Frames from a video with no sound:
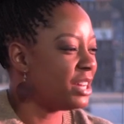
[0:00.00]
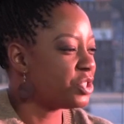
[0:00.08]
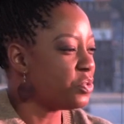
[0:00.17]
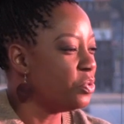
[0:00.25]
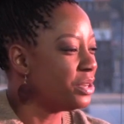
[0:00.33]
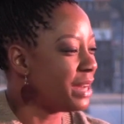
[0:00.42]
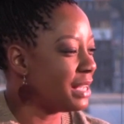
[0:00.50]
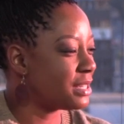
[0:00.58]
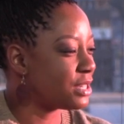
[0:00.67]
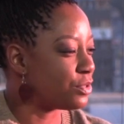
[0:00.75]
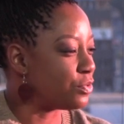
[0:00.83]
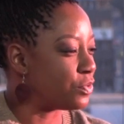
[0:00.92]
all
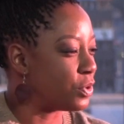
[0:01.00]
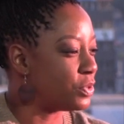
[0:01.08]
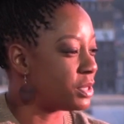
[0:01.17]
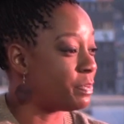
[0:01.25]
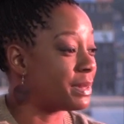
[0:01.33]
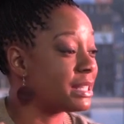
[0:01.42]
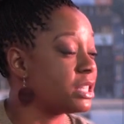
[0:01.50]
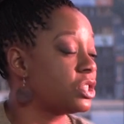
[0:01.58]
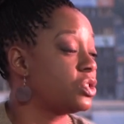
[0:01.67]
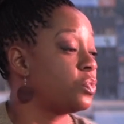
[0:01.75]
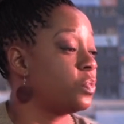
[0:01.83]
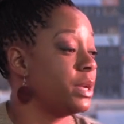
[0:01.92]
nice and rosy, but this
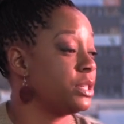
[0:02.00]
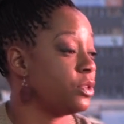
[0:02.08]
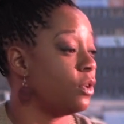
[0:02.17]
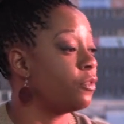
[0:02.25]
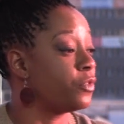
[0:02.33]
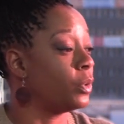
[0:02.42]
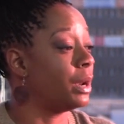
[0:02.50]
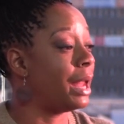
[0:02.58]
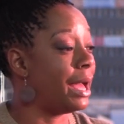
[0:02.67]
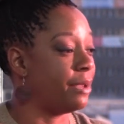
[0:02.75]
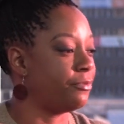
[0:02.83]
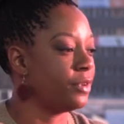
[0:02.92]
is the rest of your
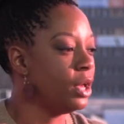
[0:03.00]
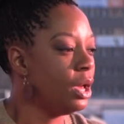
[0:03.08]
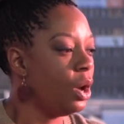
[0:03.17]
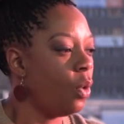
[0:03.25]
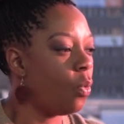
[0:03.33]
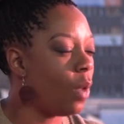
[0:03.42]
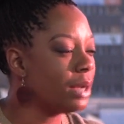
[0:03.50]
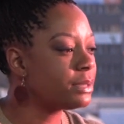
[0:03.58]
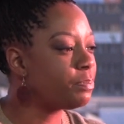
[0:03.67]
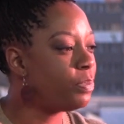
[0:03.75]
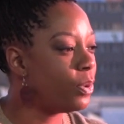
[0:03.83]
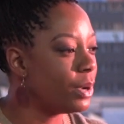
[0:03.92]
life. What
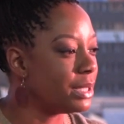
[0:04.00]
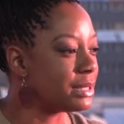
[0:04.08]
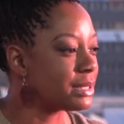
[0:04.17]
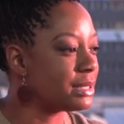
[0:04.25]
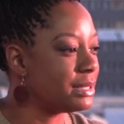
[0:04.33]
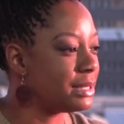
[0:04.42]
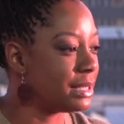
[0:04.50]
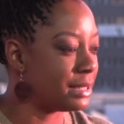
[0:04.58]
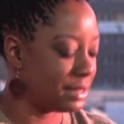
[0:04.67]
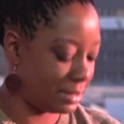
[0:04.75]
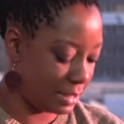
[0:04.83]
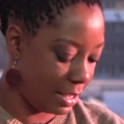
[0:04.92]
points
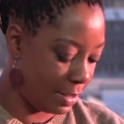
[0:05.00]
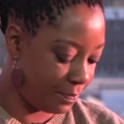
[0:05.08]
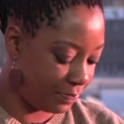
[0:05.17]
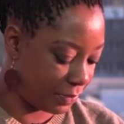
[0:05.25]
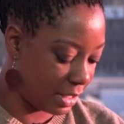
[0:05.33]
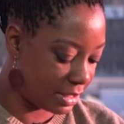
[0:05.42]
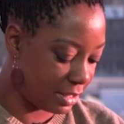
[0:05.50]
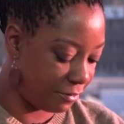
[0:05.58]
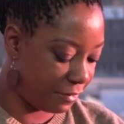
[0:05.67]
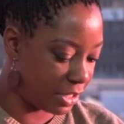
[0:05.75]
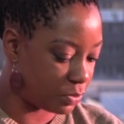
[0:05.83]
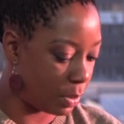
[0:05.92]
does
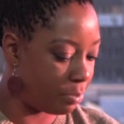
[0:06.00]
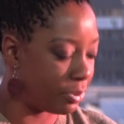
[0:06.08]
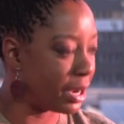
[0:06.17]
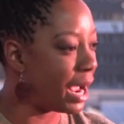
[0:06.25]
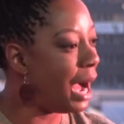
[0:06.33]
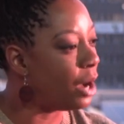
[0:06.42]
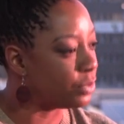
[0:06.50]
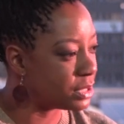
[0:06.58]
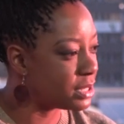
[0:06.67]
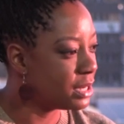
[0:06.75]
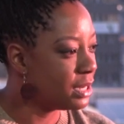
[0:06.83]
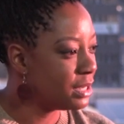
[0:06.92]
Tafadzwa bring
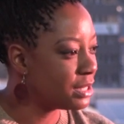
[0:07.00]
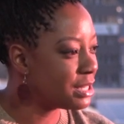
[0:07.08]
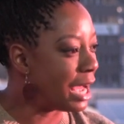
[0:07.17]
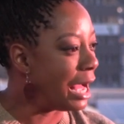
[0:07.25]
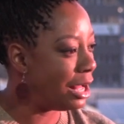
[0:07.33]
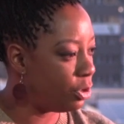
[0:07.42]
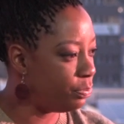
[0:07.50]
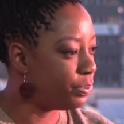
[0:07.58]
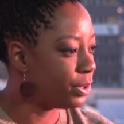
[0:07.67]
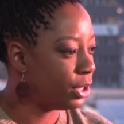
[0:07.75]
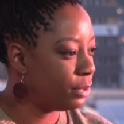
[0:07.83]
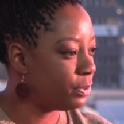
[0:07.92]
out to help
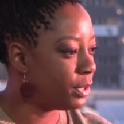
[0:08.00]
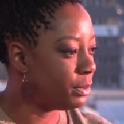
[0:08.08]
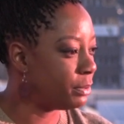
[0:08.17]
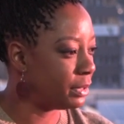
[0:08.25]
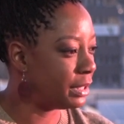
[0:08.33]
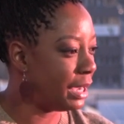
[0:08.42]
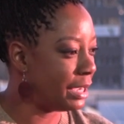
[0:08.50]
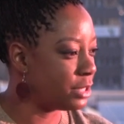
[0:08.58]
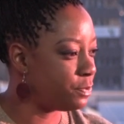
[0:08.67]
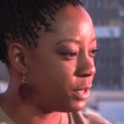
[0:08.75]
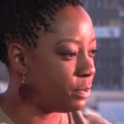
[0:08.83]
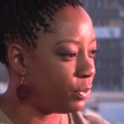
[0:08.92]

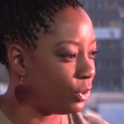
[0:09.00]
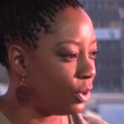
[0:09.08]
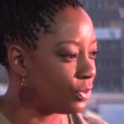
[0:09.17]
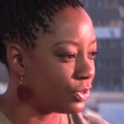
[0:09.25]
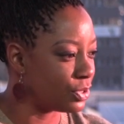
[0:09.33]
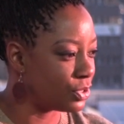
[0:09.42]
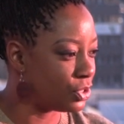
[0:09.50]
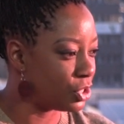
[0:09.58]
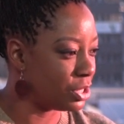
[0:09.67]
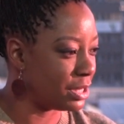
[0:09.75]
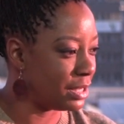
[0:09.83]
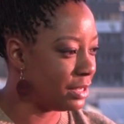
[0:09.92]
guide people on this
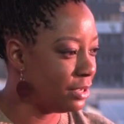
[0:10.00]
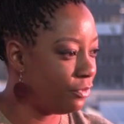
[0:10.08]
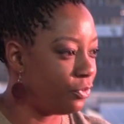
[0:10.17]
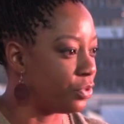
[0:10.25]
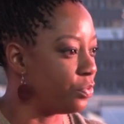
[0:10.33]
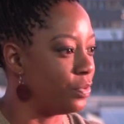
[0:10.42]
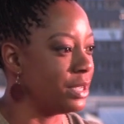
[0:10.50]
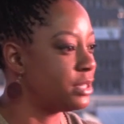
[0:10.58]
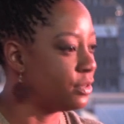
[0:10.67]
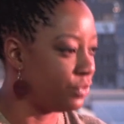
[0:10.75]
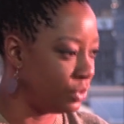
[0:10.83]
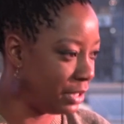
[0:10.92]
journey for the
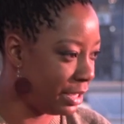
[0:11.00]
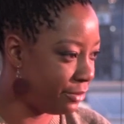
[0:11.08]
rest of your life?